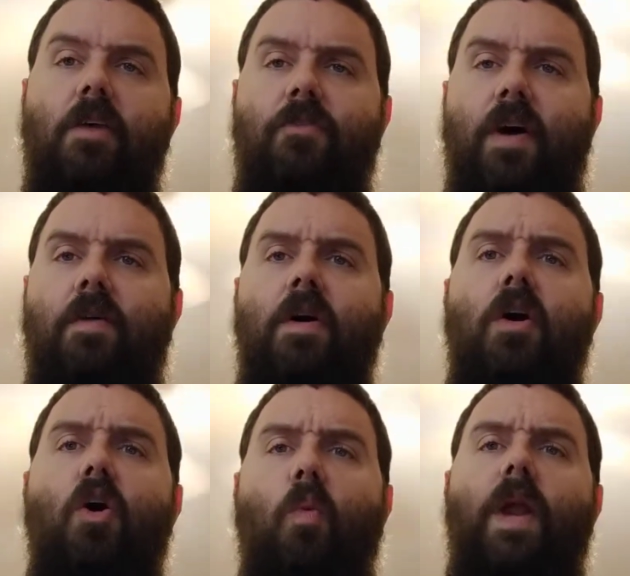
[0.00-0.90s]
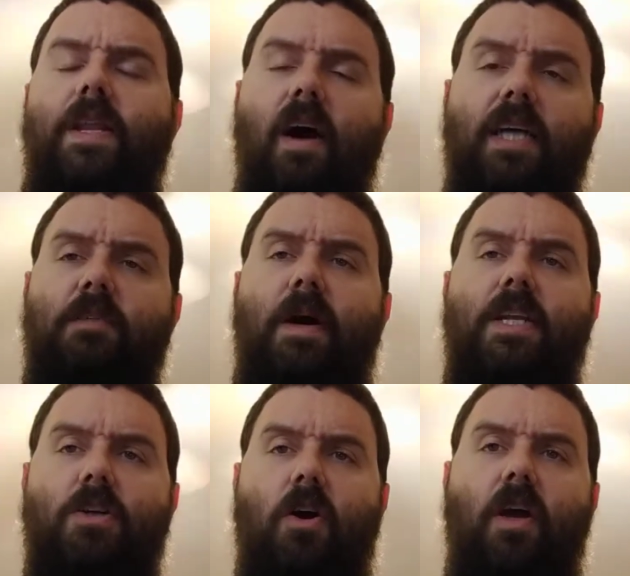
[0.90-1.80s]
So when it talks
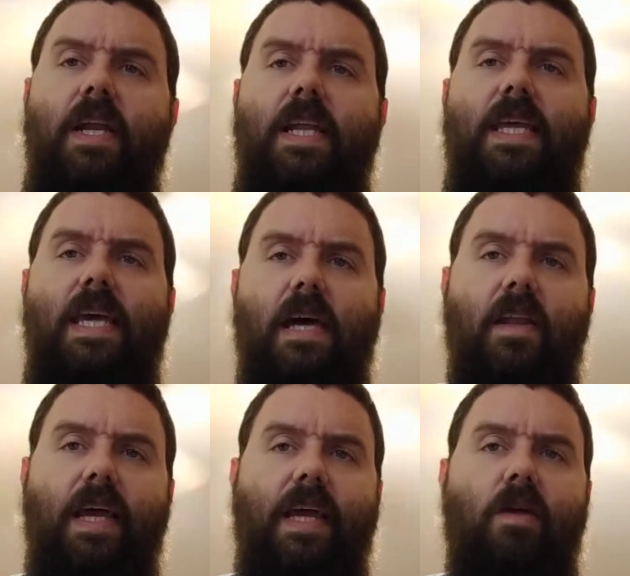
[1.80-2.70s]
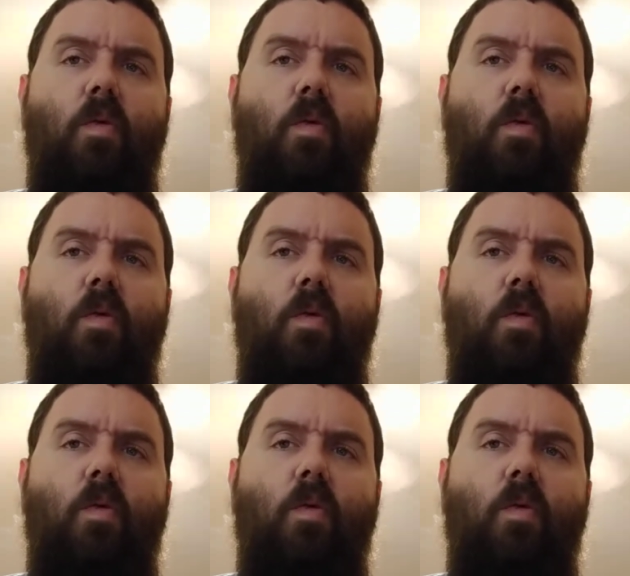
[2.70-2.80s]
about targeted killing,